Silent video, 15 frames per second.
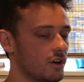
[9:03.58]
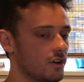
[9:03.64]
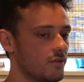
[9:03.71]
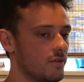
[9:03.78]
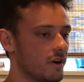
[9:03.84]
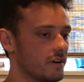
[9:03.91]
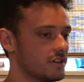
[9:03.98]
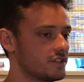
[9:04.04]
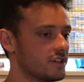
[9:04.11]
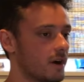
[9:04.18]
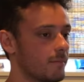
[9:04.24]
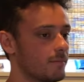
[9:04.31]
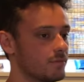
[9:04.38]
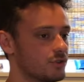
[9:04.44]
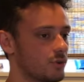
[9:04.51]
there's
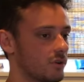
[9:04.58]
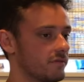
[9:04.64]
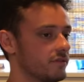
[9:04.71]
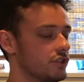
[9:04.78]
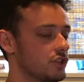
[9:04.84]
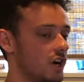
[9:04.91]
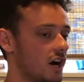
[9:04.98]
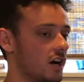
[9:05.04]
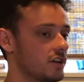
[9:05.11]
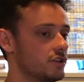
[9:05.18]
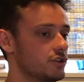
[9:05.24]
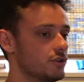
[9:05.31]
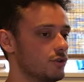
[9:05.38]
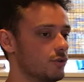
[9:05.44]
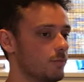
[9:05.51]
some sort of
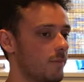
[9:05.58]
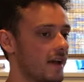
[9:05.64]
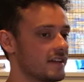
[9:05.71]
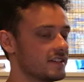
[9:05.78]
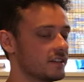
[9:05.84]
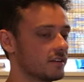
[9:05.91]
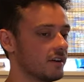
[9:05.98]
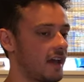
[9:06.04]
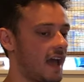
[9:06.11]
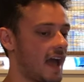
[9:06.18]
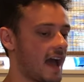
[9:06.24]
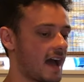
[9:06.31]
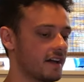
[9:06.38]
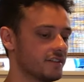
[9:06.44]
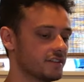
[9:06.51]
judge who basically
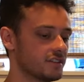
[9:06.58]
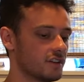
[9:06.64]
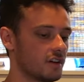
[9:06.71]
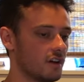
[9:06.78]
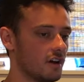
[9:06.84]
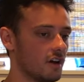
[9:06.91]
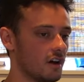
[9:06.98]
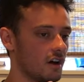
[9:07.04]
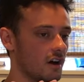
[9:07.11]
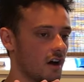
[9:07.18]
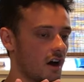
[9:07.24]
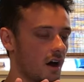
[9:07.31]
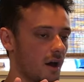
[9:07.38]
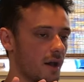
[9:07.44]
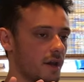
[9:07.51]
has
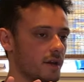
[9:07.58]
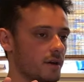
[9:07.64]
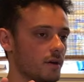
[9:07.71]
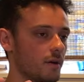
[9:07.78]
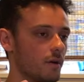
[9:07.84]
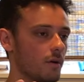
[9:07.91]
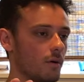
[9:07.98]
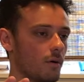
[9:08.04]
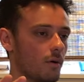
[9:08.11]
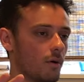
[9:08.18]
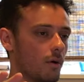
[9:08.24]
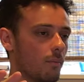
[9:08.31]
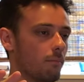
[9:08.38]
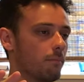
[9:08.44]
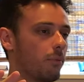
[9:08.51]
a
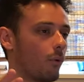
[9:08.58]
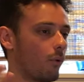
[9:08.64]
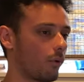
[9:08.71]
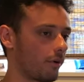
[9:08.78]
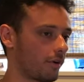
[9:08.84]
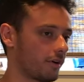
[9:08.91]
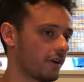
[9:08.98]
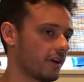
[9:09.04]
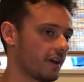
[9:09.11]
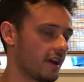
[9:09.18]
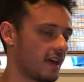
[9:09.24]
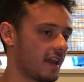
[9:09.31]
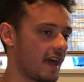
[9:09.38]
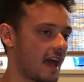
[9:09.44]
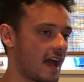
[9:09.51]
board
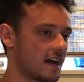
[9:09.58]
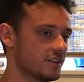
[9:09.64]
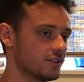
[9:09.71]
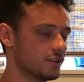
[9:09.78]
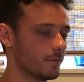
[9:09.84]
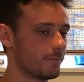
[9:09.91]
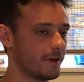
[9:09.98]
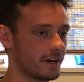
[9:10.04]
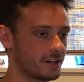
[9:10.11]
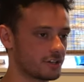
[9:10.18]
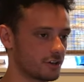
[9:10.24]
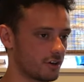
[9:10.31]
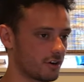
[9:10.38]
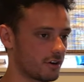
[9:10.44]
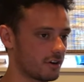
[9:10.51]
and it has your
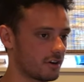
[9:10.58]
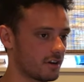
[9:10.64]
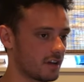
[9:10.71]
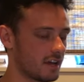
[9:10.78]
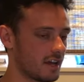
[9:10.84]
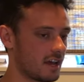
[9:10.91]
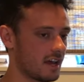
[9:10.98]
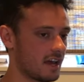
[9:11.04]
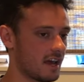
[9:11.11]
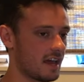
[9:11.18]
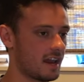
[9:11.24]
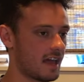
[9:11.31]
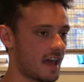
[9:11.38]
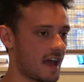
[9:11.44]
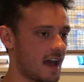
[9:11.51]
picture and
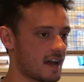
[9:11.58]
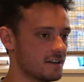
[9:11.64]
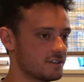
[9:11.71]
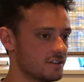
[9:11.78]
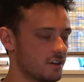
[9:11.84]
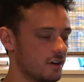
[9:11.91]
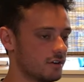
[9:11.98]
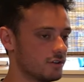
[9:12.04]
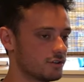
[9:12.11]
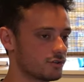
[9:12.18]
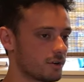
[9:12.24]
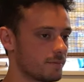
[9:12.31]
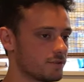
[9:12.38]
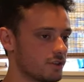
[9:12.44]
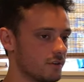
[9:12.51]
it has a
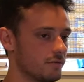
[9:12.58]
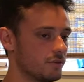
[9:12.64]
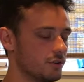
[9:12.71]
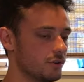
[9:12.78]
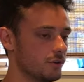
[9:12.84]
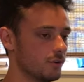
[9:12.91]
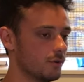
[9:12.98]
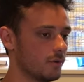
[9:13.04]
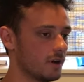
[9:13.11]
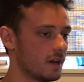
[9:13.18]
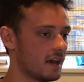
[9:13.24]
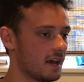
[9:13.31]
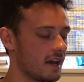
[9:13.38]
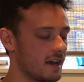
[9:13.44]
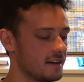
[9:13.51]
description of you
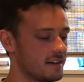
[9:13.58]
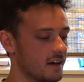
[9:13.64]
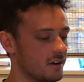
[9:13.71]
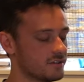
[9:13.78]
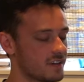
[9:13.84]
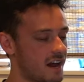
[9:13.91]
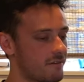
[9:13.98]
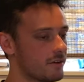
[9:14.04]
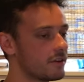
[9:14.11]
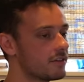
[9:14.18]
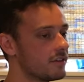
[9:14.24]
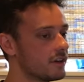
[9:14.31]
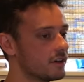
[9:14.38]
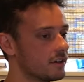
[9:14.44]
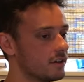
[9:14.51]
and tells
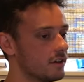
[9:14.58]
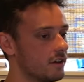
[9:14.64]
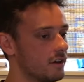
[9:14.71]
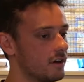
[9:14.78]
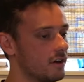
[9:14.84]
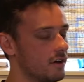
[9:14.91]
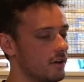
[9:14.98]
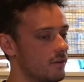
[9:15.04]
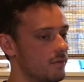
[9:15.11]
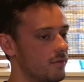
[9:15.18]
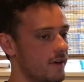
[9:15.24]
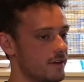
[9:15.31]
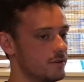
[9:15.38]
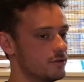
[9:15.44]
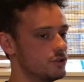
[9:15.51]
everything
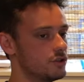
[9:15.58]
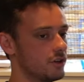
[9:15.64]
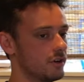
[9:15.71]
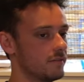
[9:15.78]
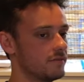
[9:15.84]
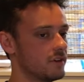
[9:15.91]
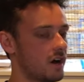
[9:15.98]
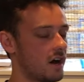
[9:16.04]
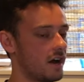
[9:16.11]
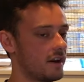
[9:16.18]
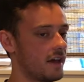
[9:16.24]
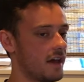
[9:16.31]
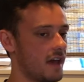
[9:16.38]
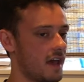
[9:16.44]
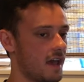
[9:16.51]
that you should have
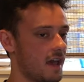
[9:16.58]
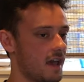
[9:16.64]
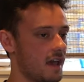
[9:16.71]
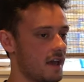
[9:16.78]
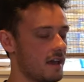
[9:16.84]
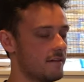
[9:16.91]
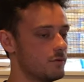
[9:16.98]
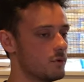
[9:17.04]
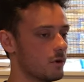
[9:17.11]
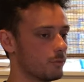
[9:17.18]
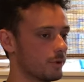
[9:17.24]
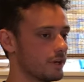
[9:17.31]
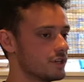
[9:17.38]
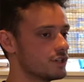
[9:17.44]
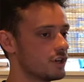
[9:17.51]
done if you have
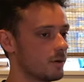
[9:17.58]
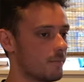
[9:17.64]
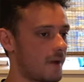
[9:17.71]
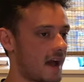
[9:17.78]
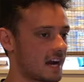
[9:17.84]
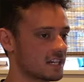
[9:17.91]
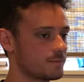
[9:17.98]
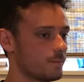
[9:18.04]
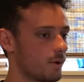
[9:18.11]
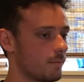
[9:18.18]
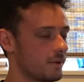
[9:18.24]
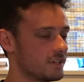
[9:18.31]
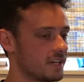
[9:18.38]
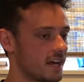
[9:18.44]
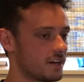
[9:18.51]
reached your maximum
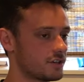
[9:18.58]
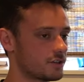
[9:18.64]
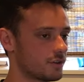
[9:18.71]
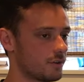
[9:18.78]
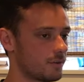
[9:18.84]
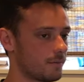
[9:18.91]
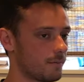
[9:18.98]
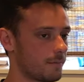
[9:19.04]
potential.